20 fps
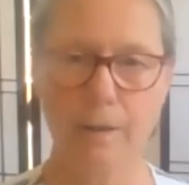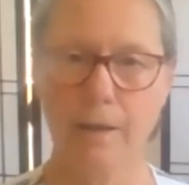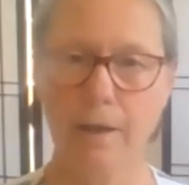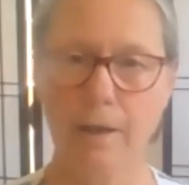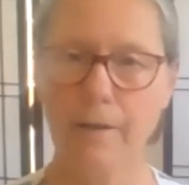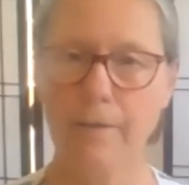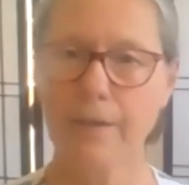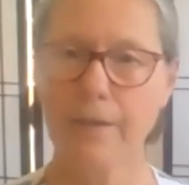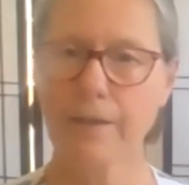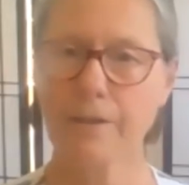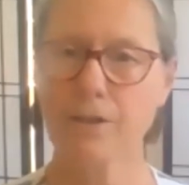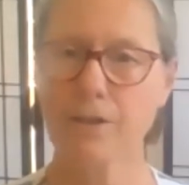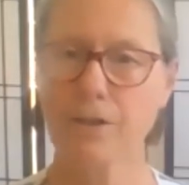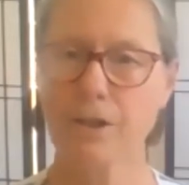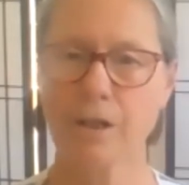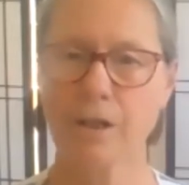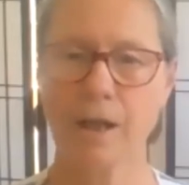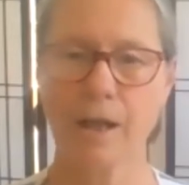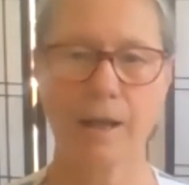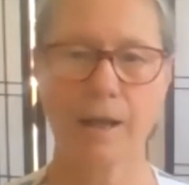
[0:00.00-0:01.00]
that
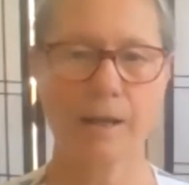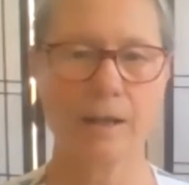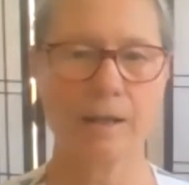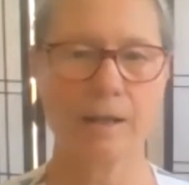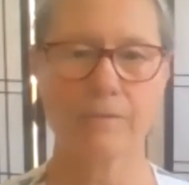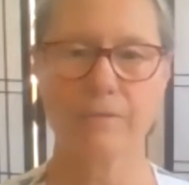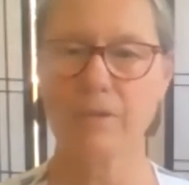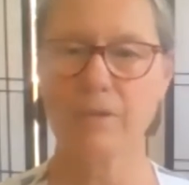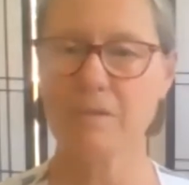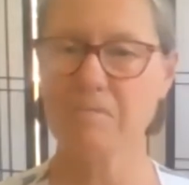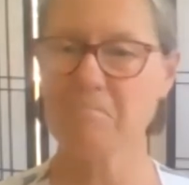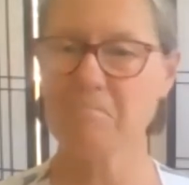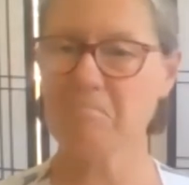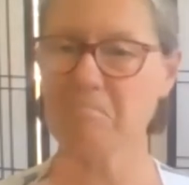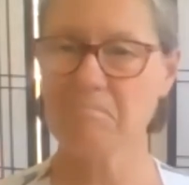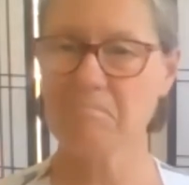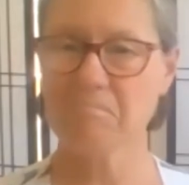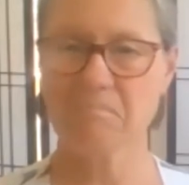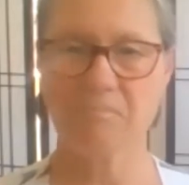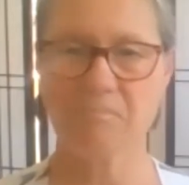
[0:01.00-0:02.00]
she had even
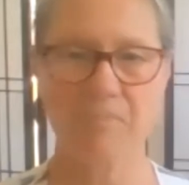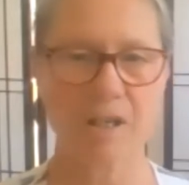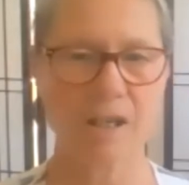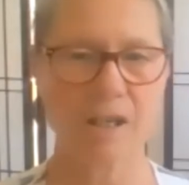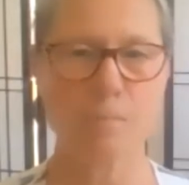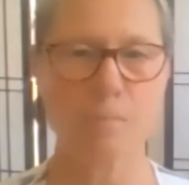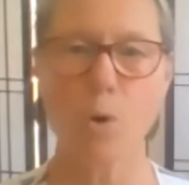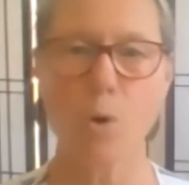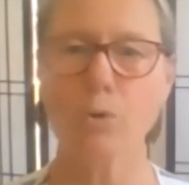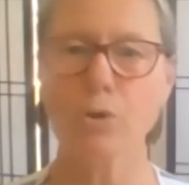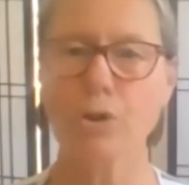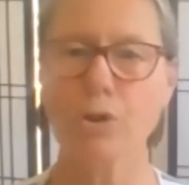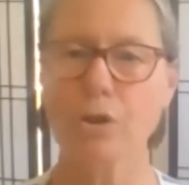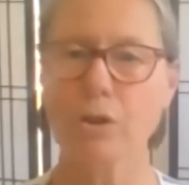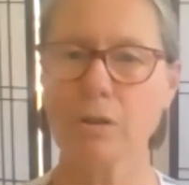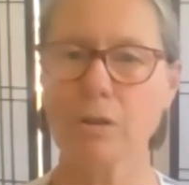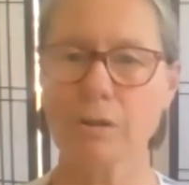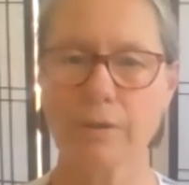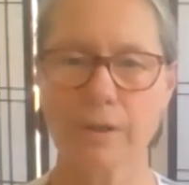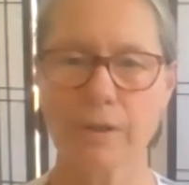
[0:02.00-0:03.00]

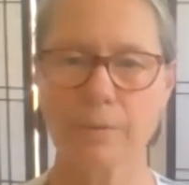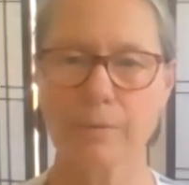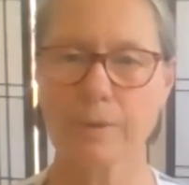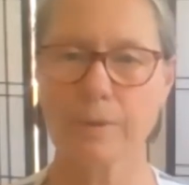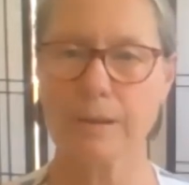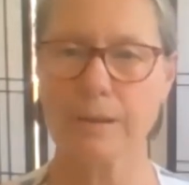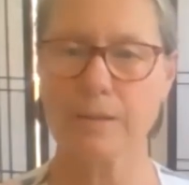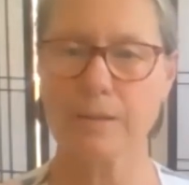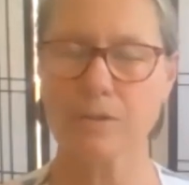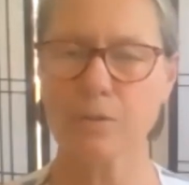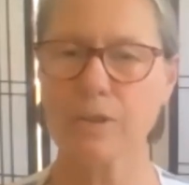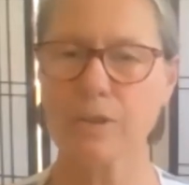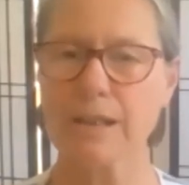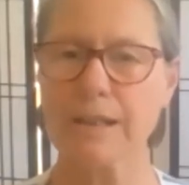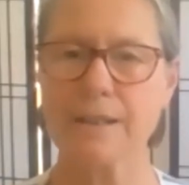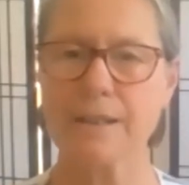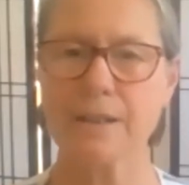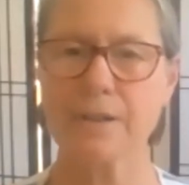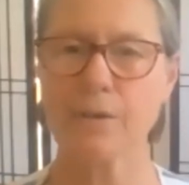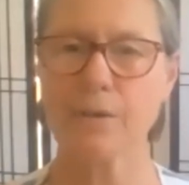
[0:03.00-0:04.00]
emotional, there was sort of
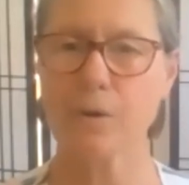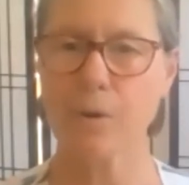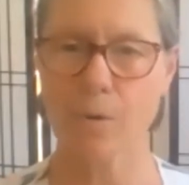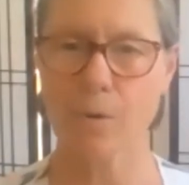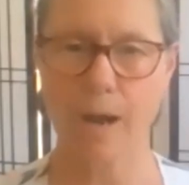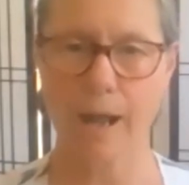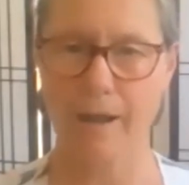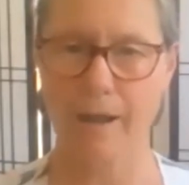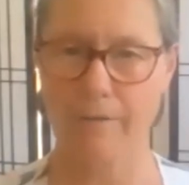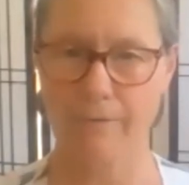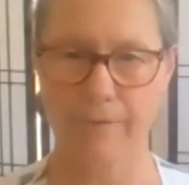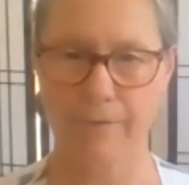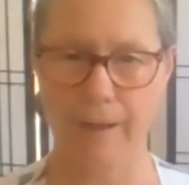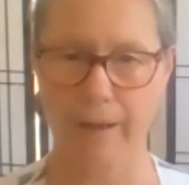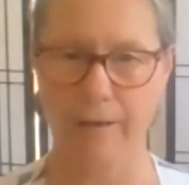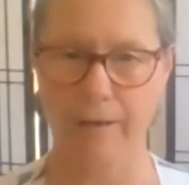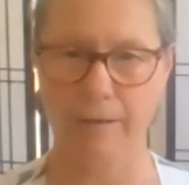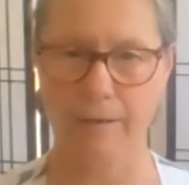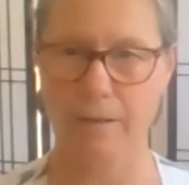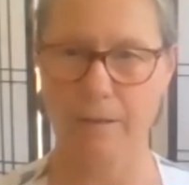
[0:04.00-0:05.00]
zero
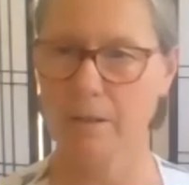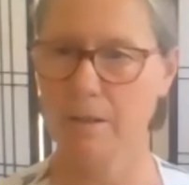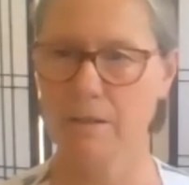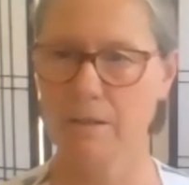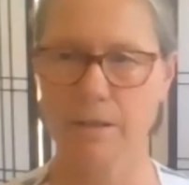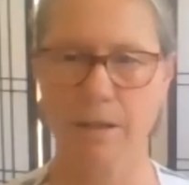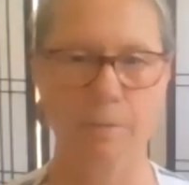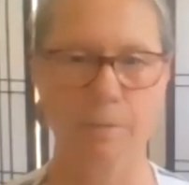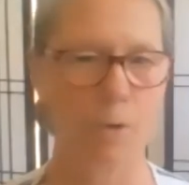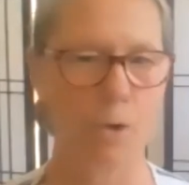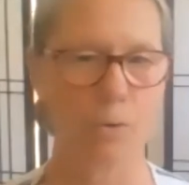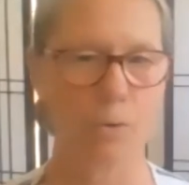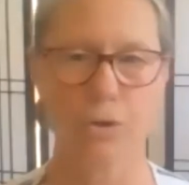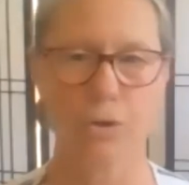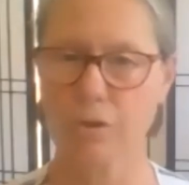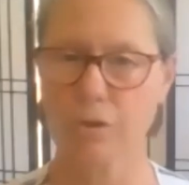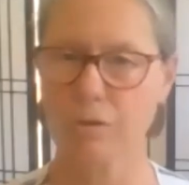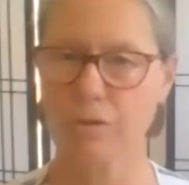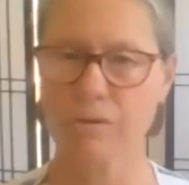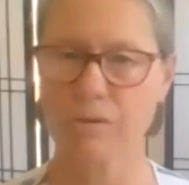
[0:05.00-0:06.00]
affect. The
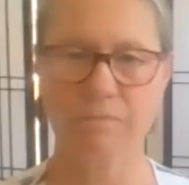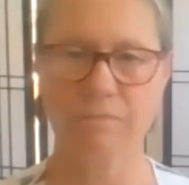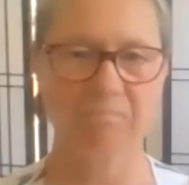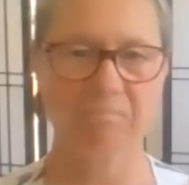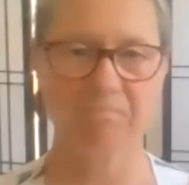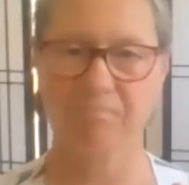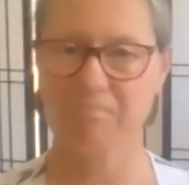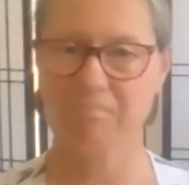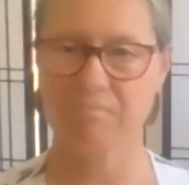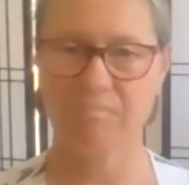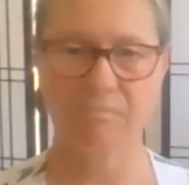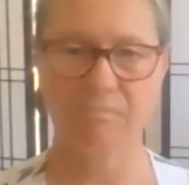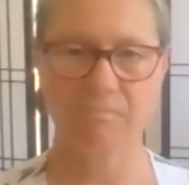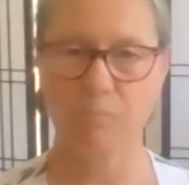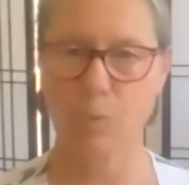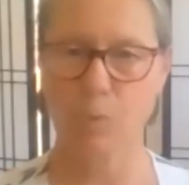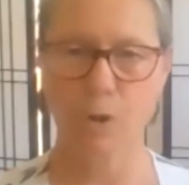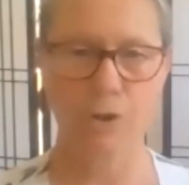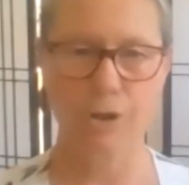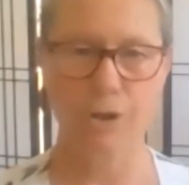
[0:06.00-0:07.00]
emotions
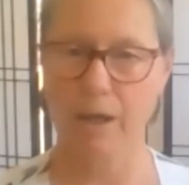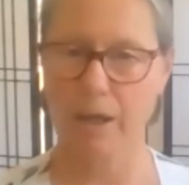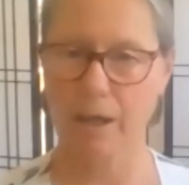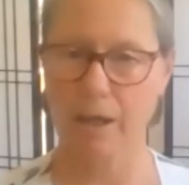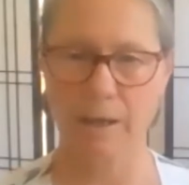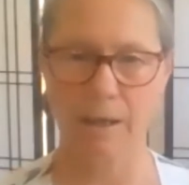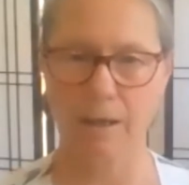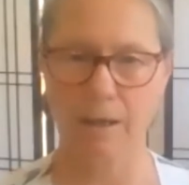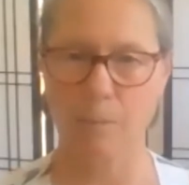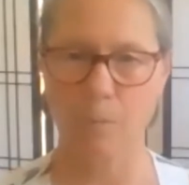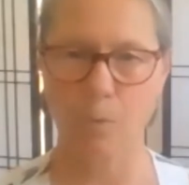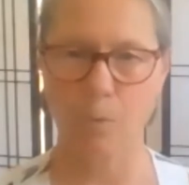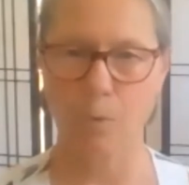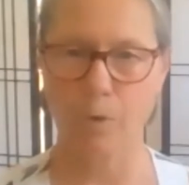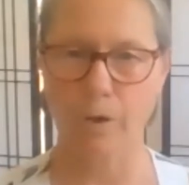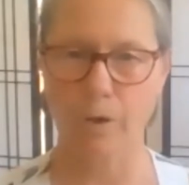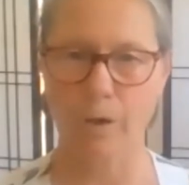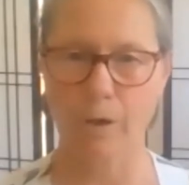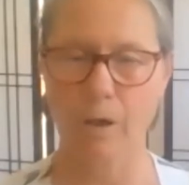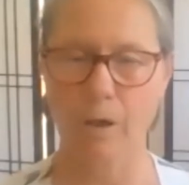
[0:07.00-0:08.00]
weren't any
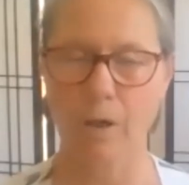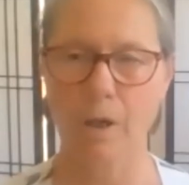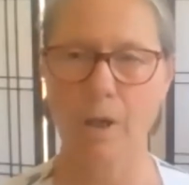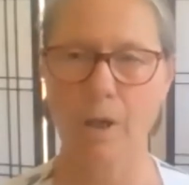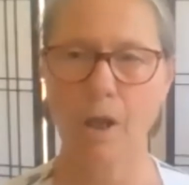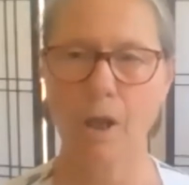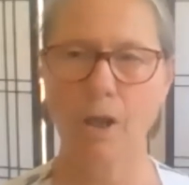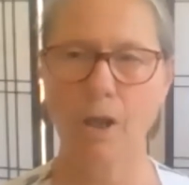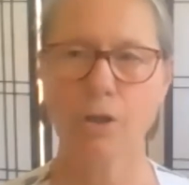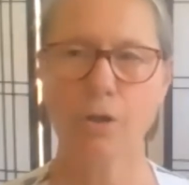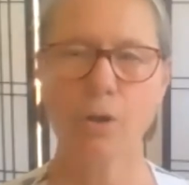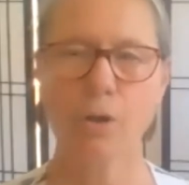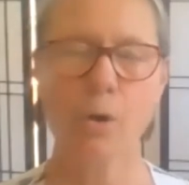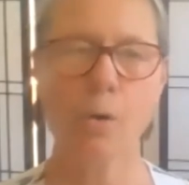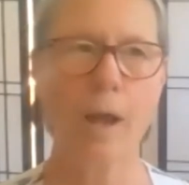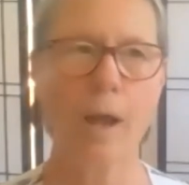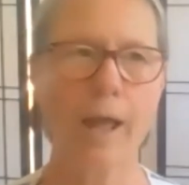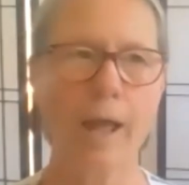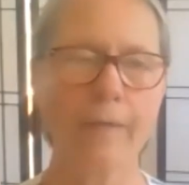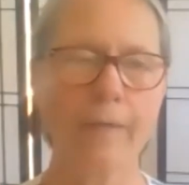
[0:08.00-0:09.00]
anymore, you know,
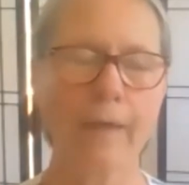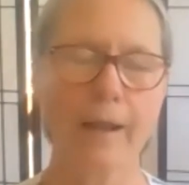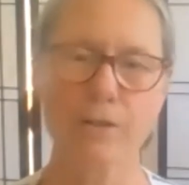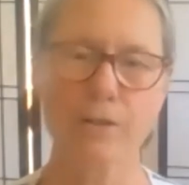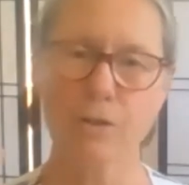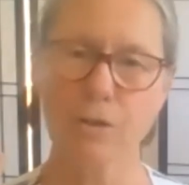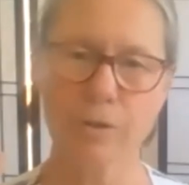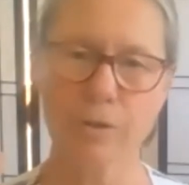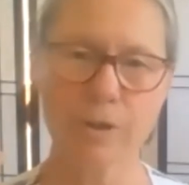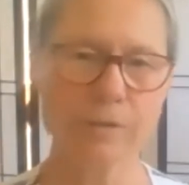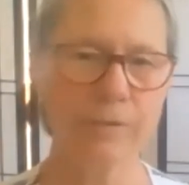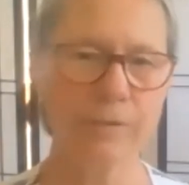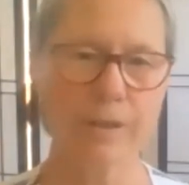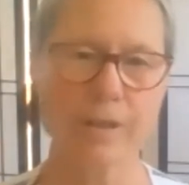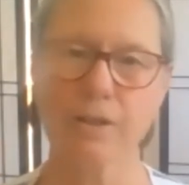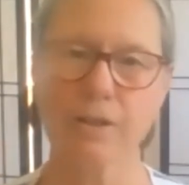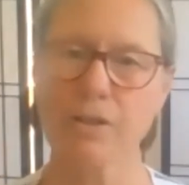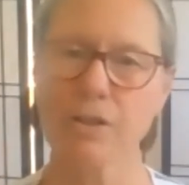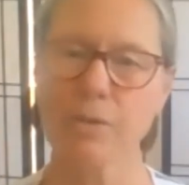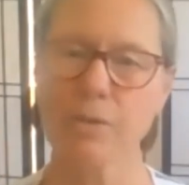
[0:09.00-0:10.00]
and I don't even
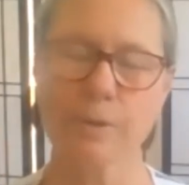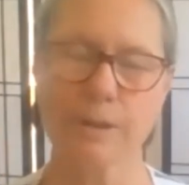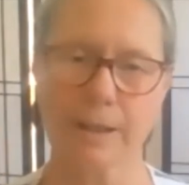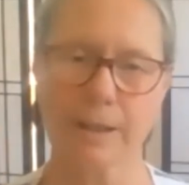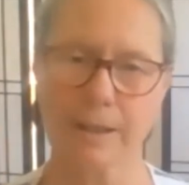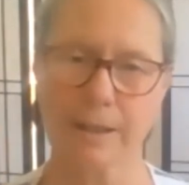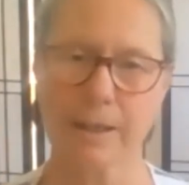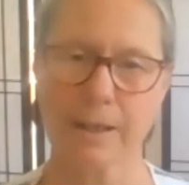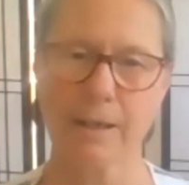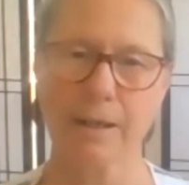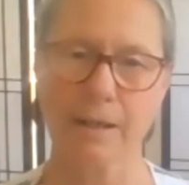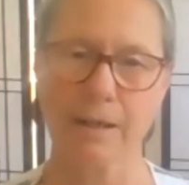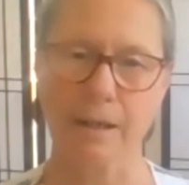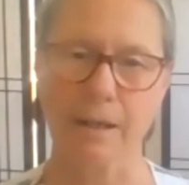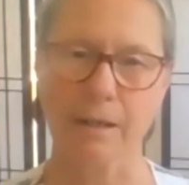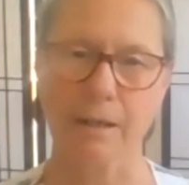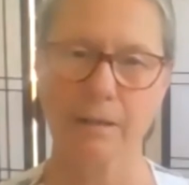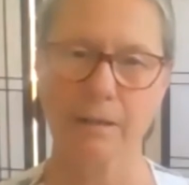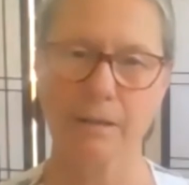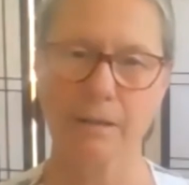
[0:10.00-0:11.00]
think she was
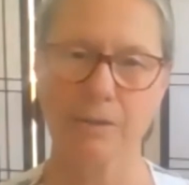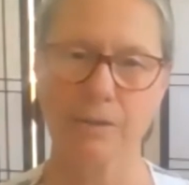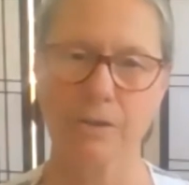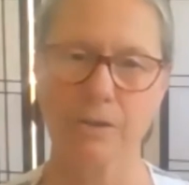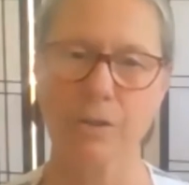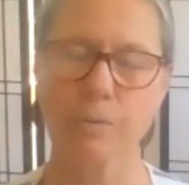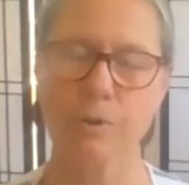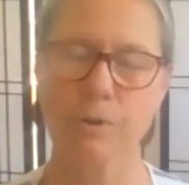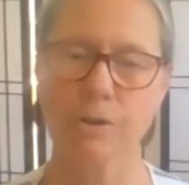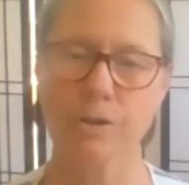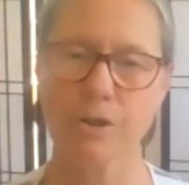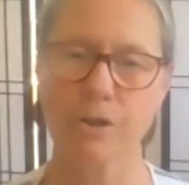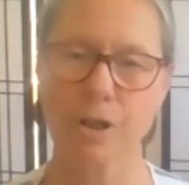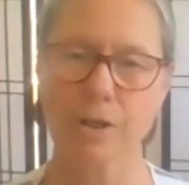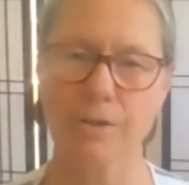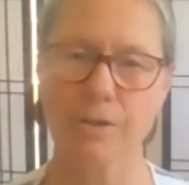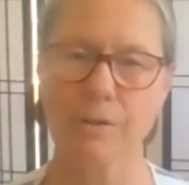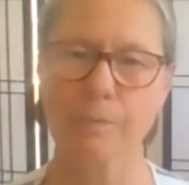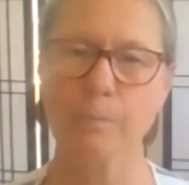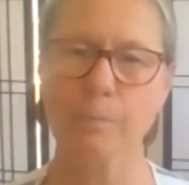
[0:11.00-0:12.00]
thinking. She was
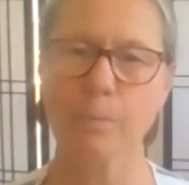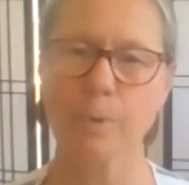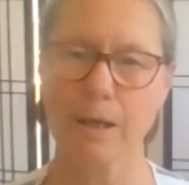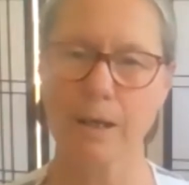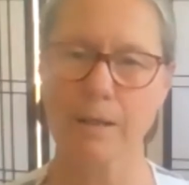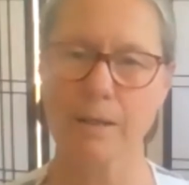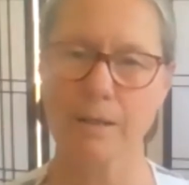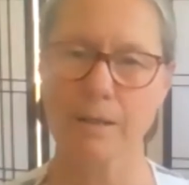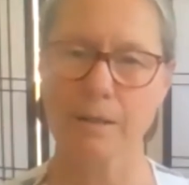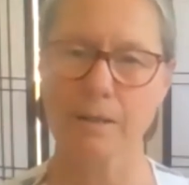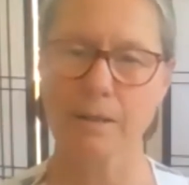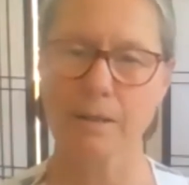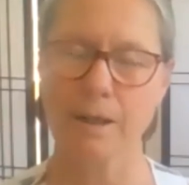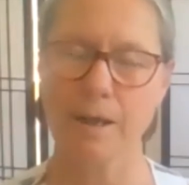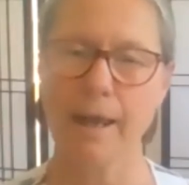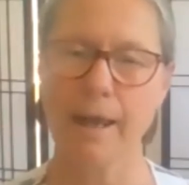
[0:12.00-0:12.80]
just present.